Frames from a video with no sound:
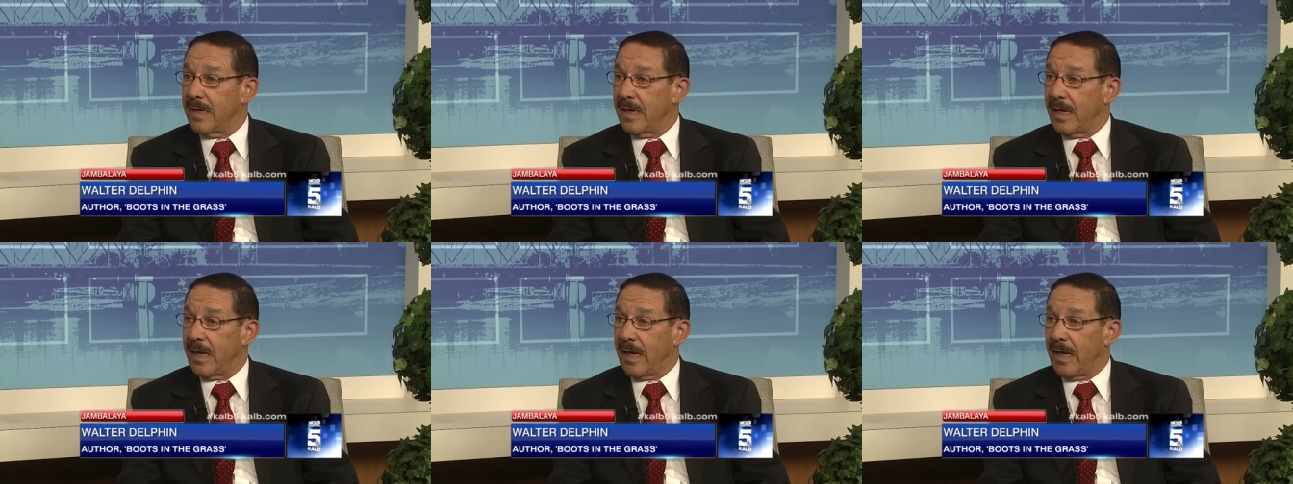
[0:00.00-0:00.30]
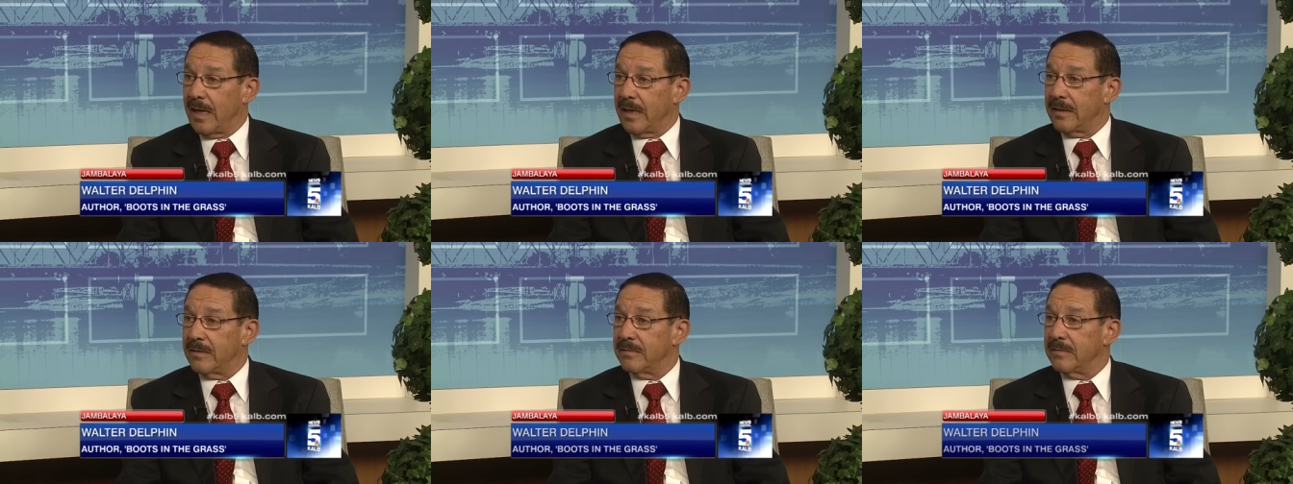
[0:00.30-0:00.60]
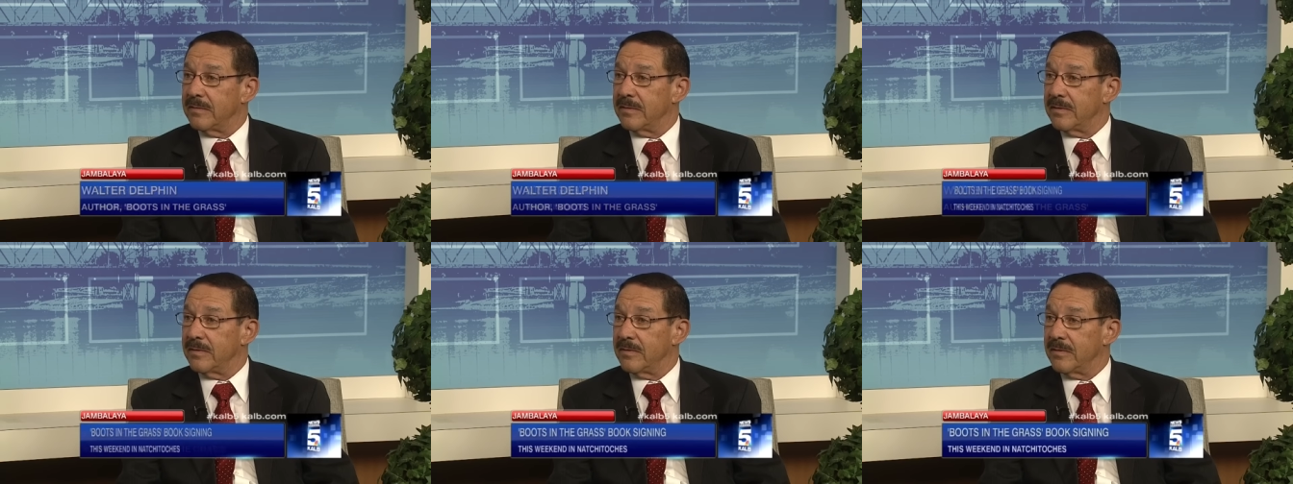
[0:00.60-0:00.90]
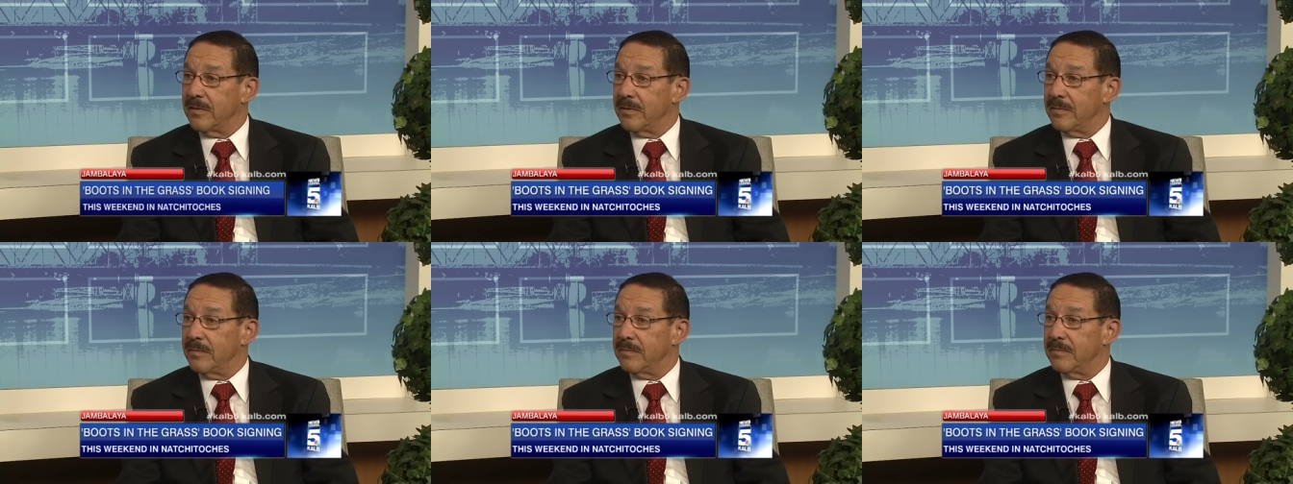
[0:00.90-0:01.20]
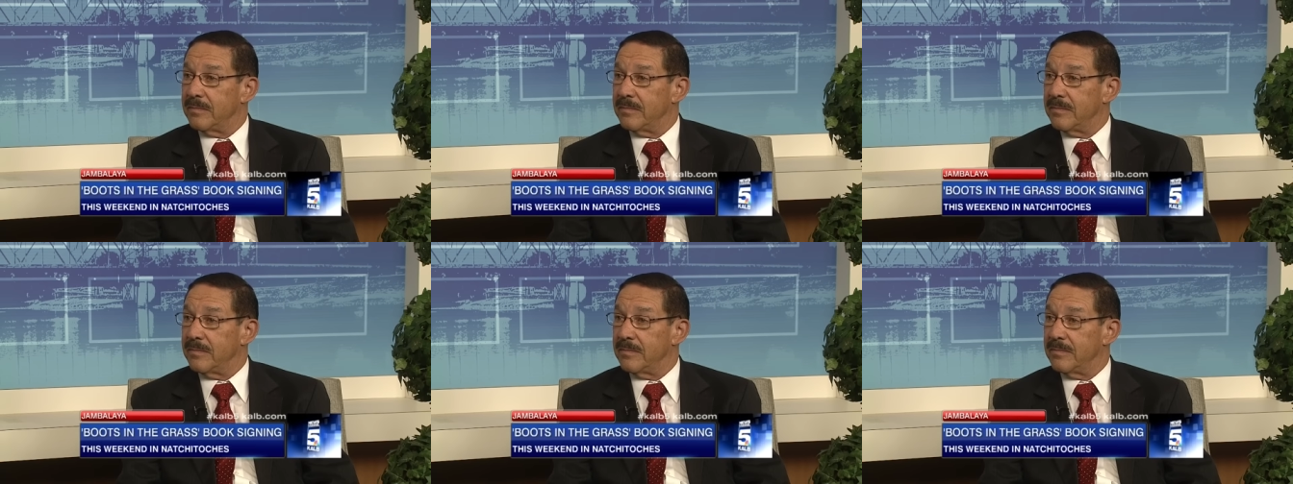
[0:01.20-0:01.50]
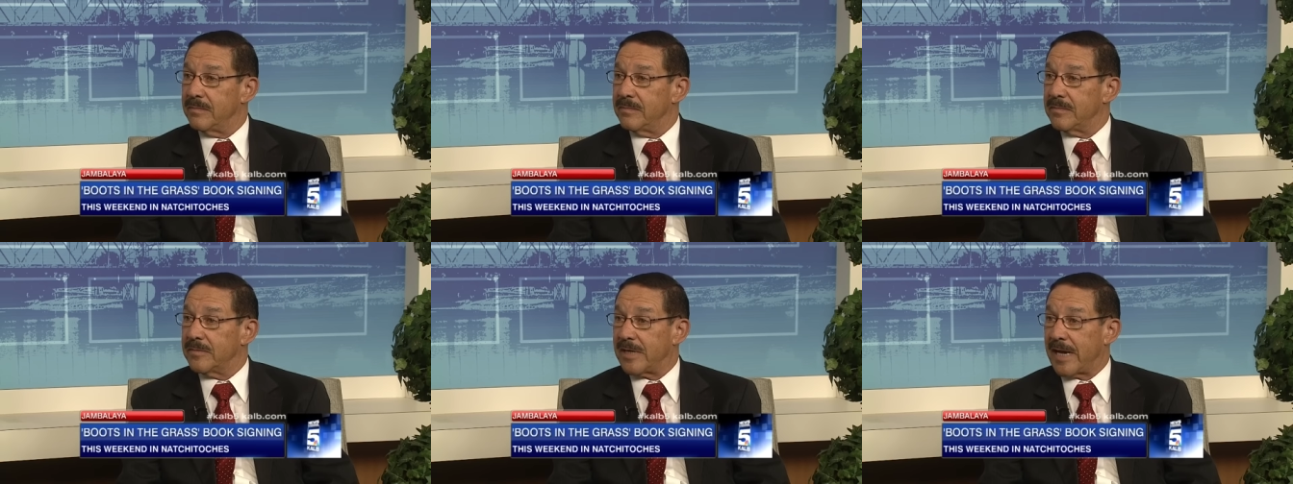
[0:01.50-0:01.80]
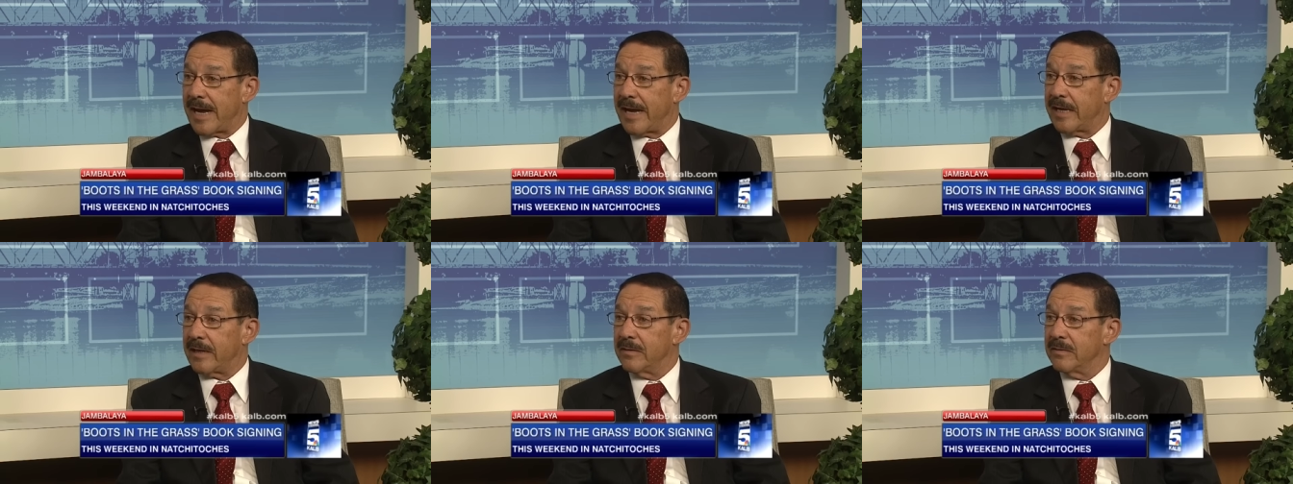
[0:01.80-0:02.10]
And the
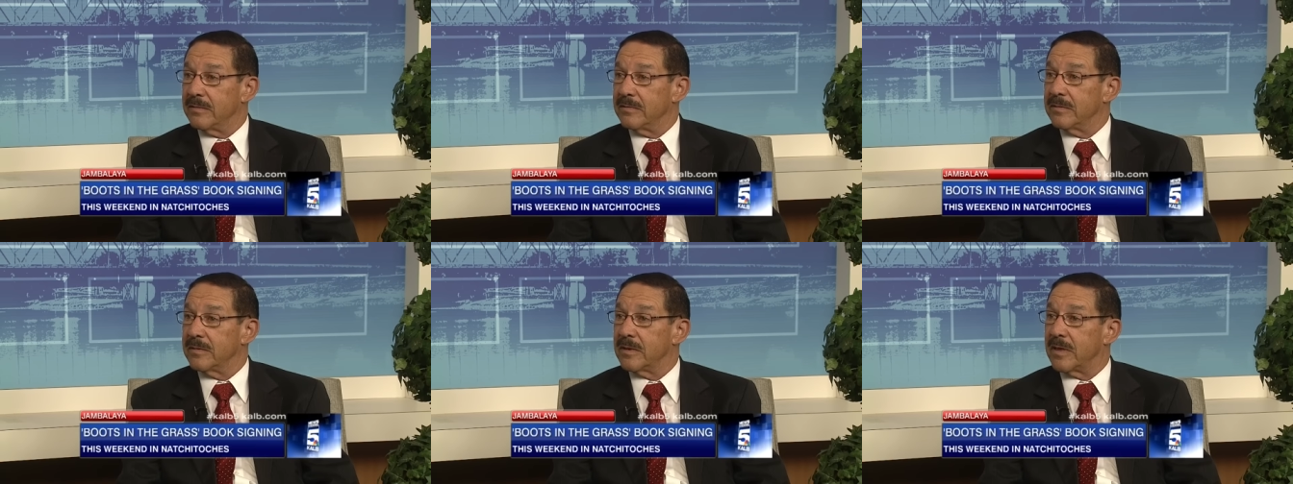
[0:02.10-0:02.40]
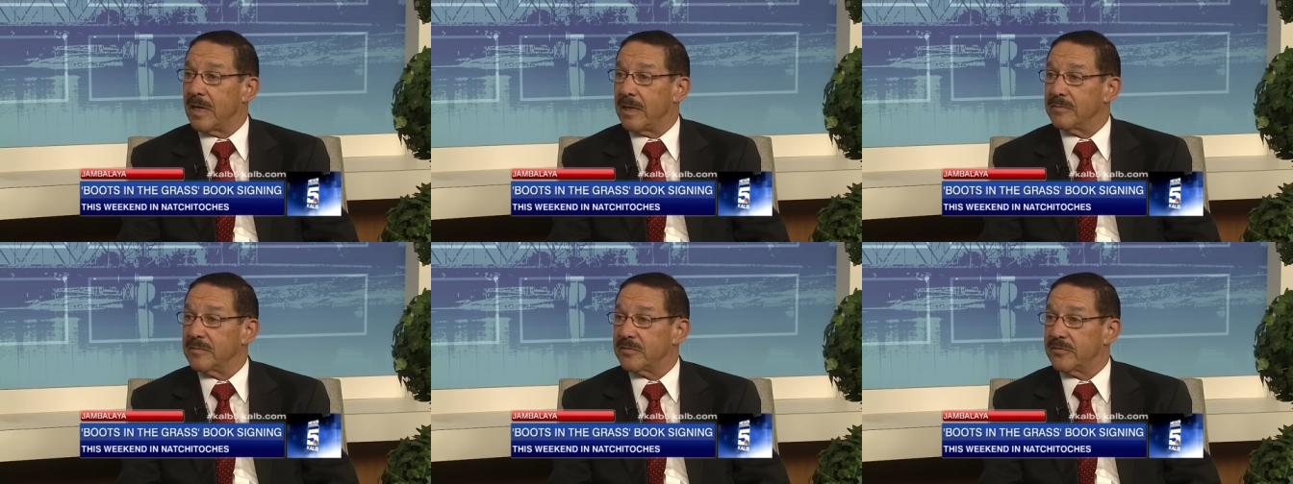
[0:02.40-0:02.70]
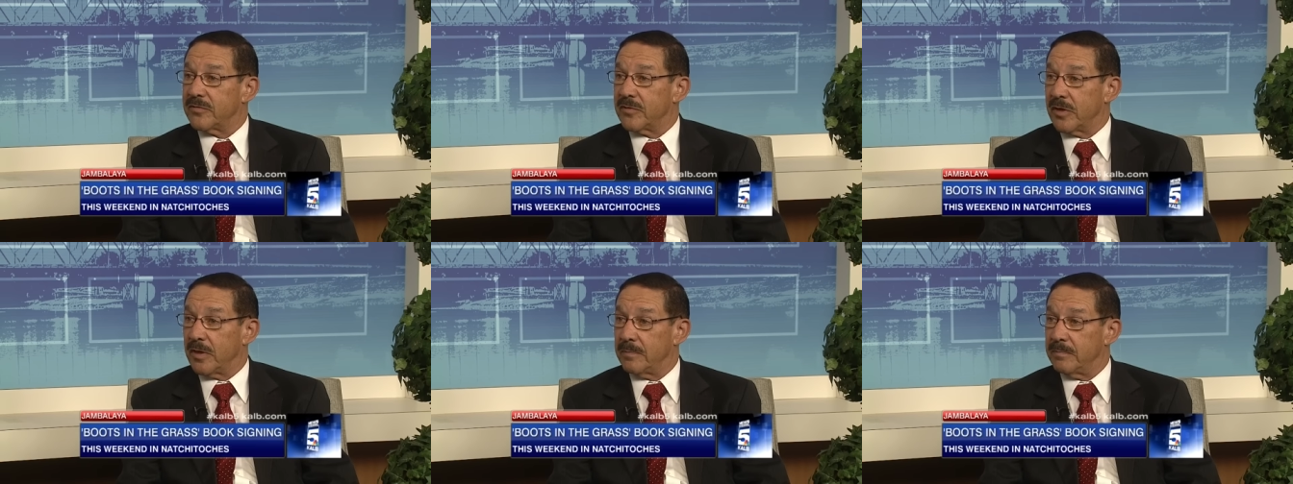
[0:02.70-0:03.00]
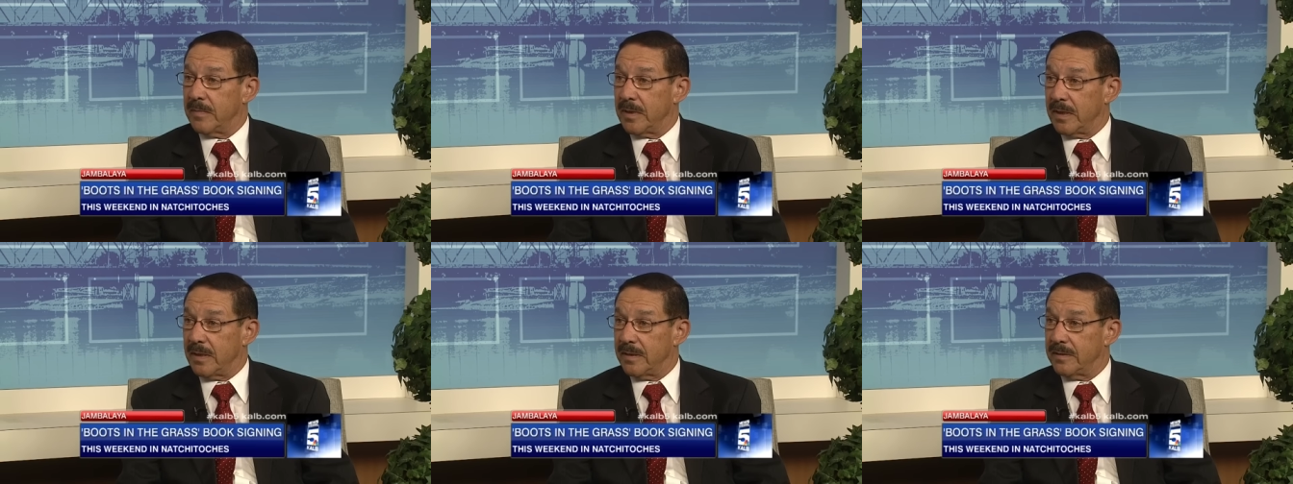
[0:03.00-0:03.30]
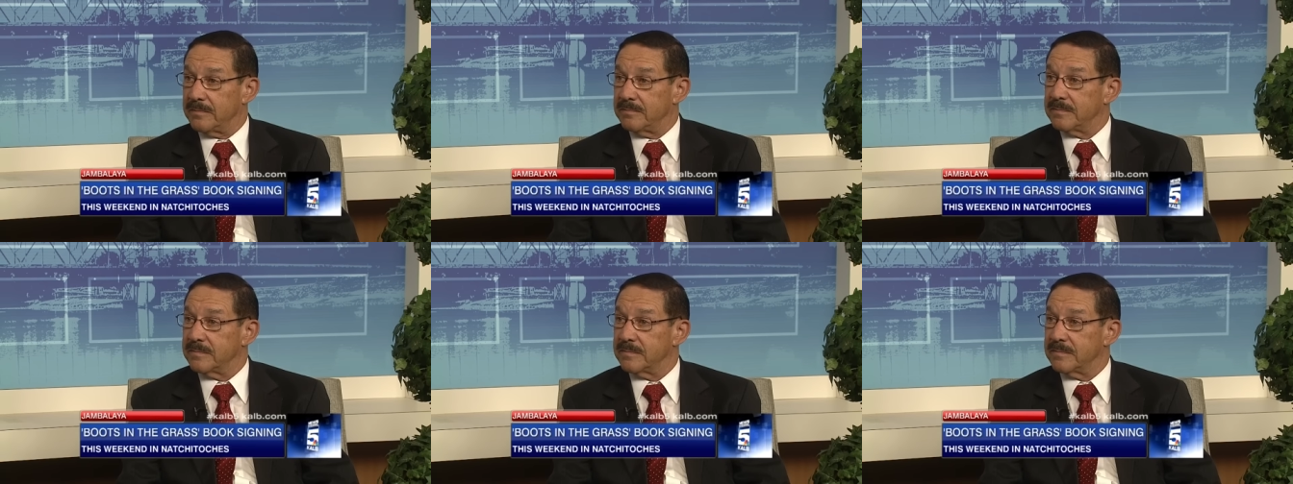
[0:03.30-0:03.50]
title comes from uh,